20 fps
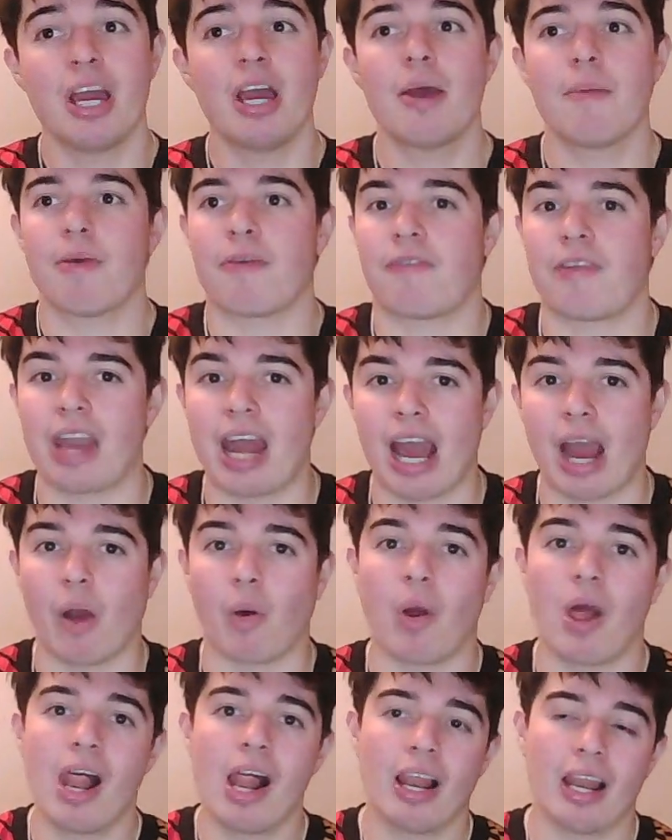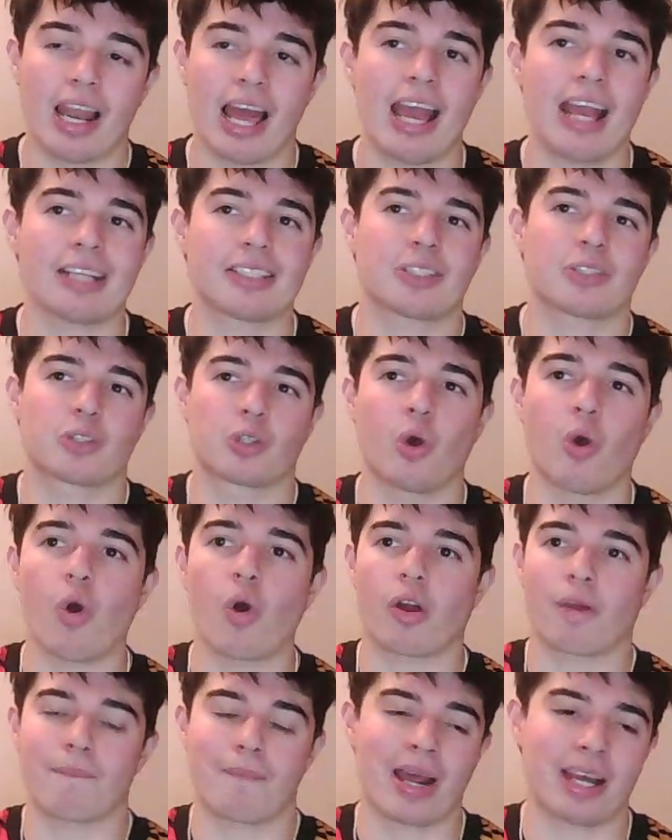But for now, let's
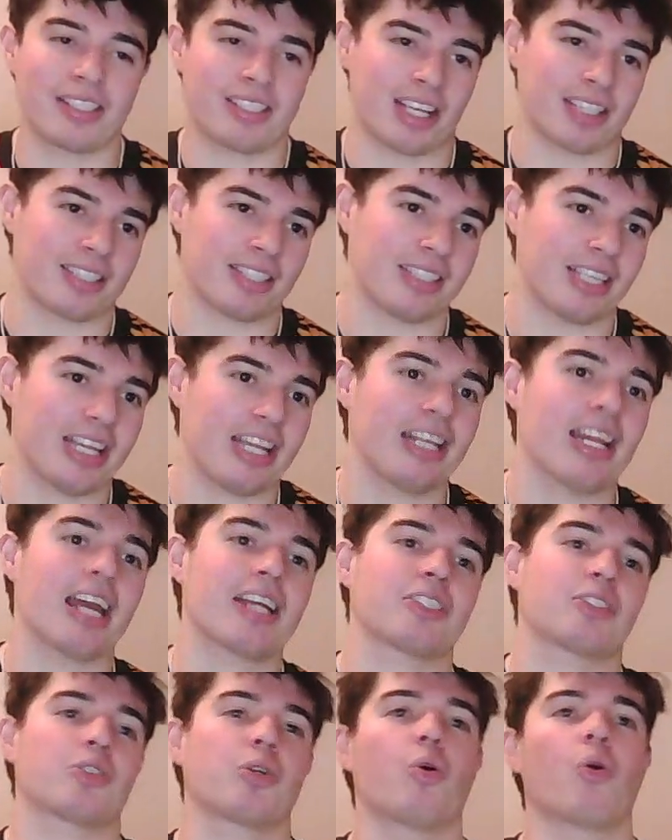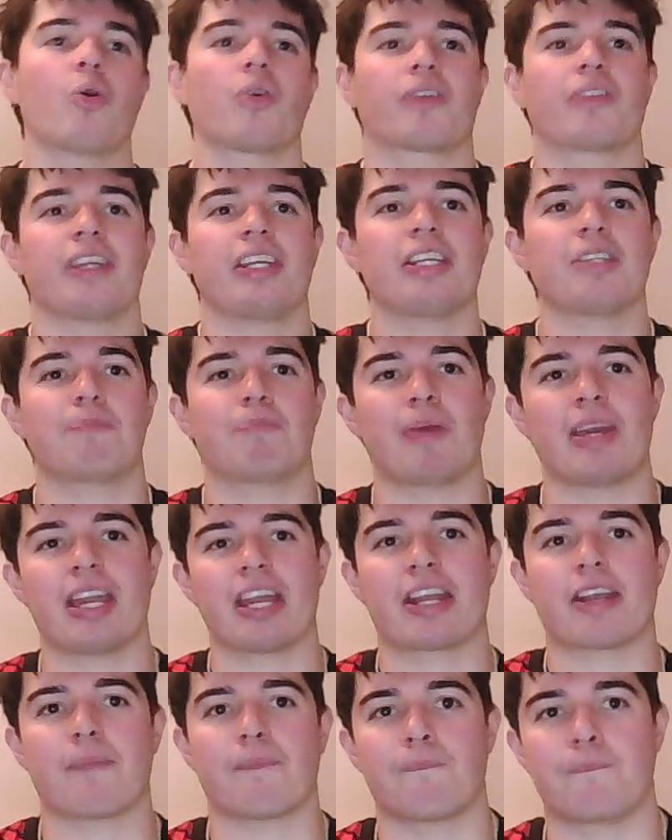talk Manchester City. Let's talk these
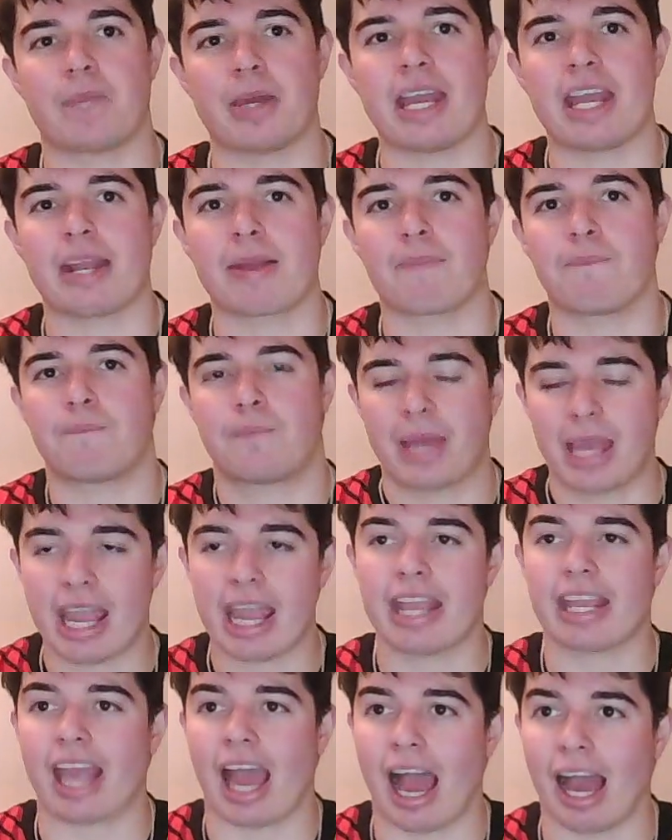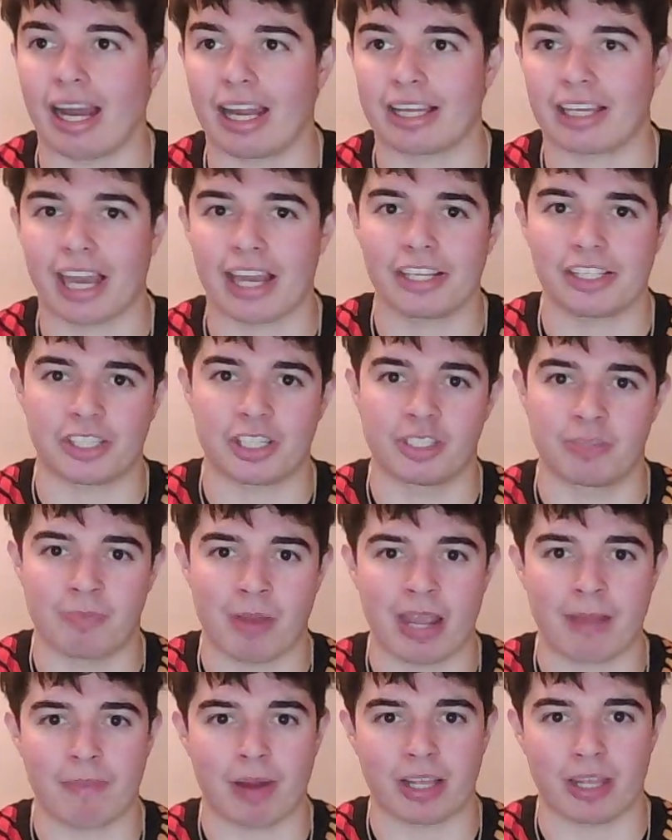big allegations
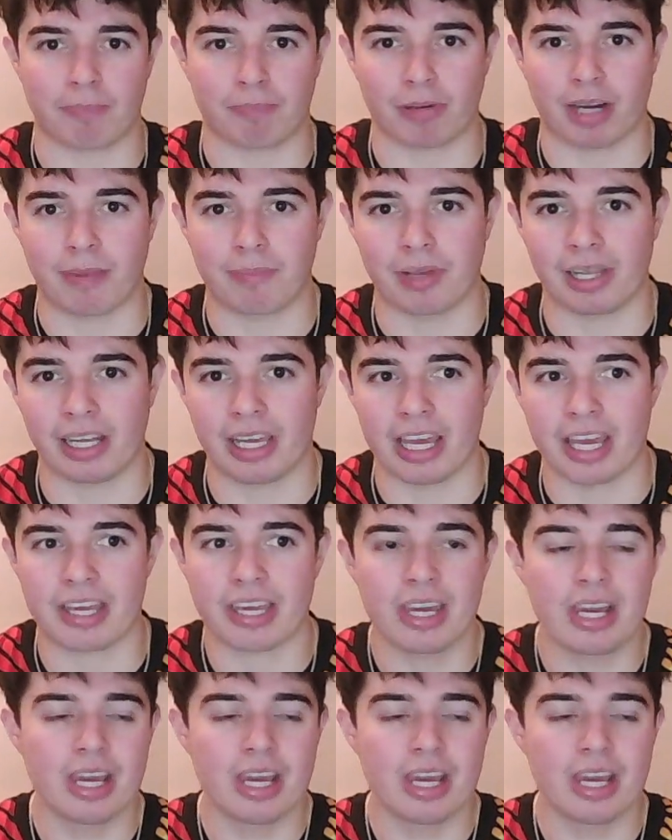made by the Premier League.